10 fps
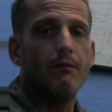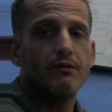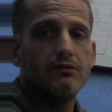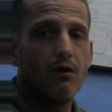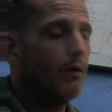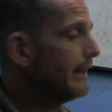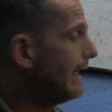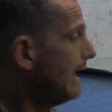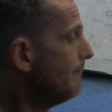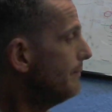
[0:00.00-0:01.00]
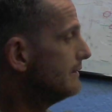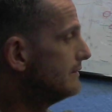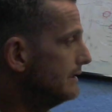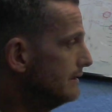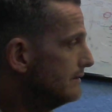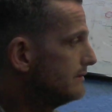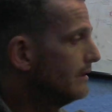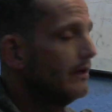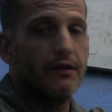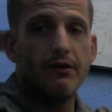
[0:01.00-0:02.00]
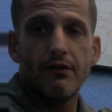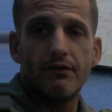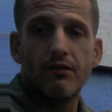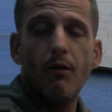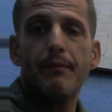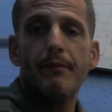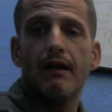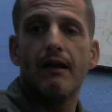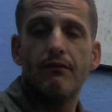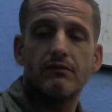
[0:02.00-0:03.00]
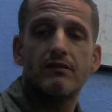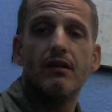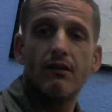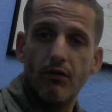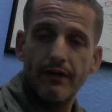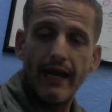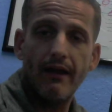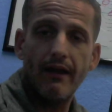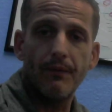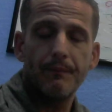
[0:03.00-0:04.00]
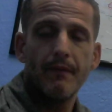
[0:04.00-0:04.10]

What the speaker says: So what happens is your dopamine levels can go down.